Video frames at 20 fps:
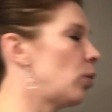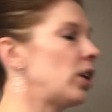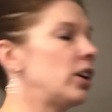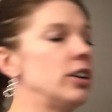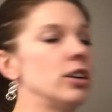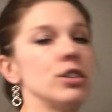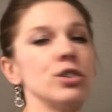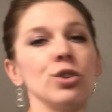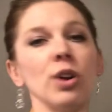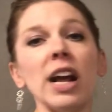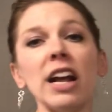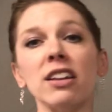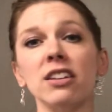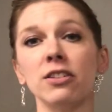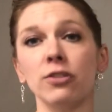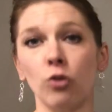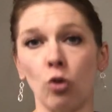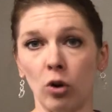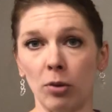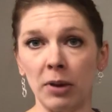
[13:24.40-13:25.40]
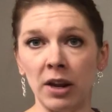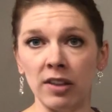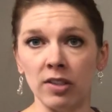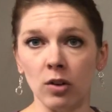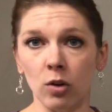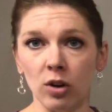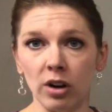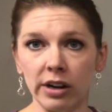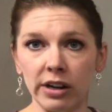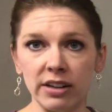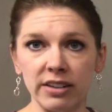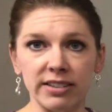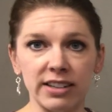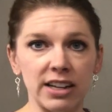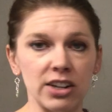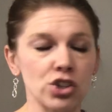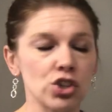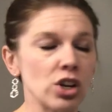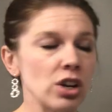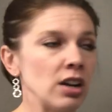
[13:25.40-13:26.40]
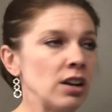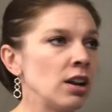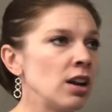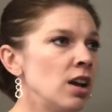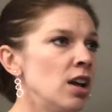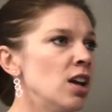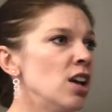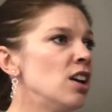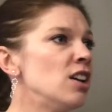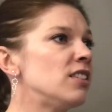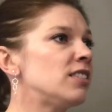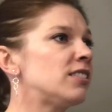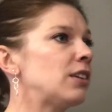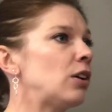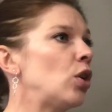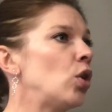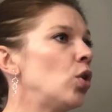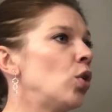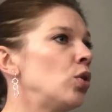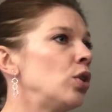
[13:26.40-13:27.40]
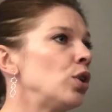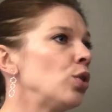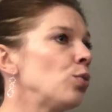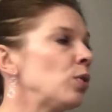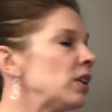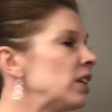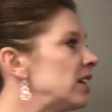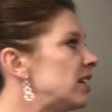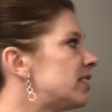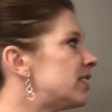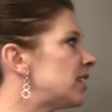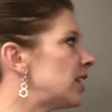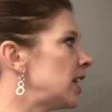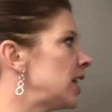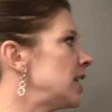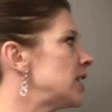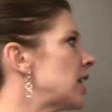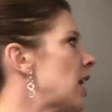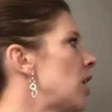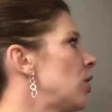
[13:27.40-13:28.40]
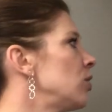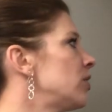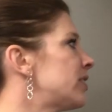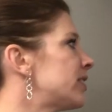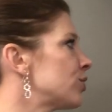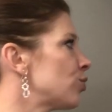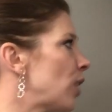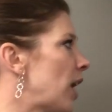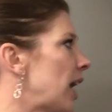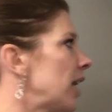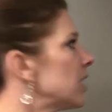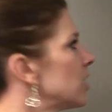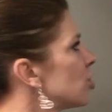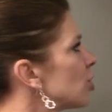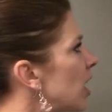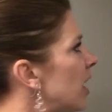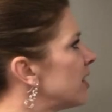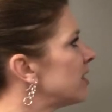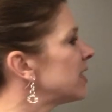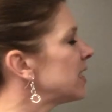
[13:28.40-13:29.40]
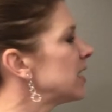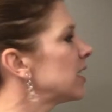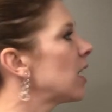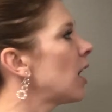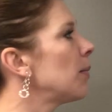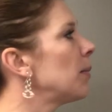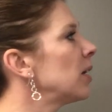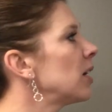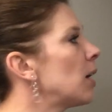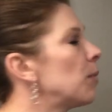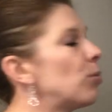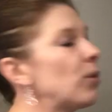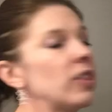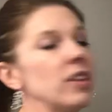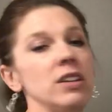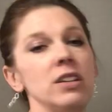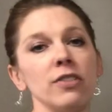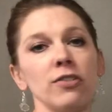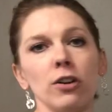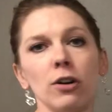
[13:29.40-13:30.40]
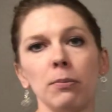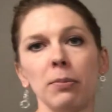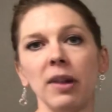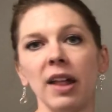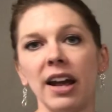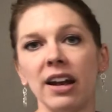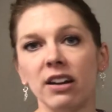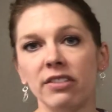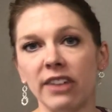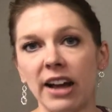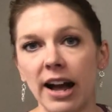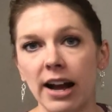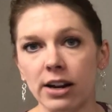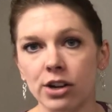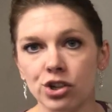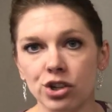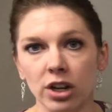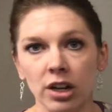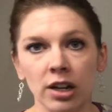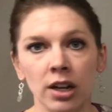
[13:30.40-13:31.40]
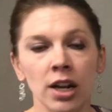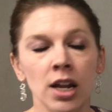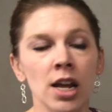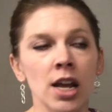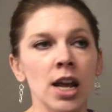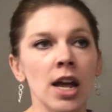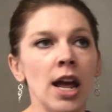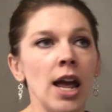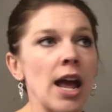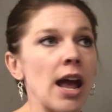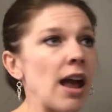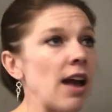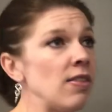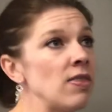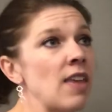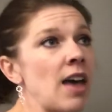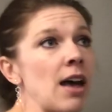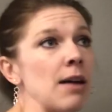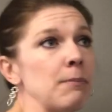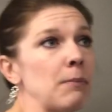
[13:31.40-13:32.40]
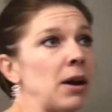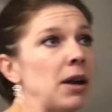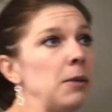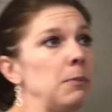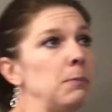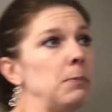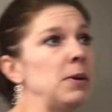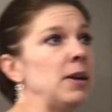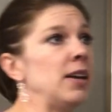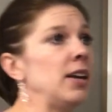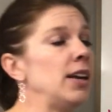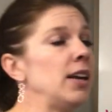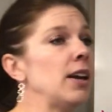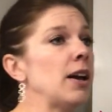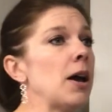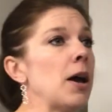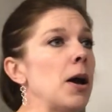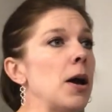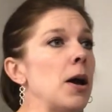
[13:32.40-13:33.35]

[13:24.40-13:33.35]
where you're transforming the organization. So you're really sitting down, strategizing, coming up with a different plan of action. And that might be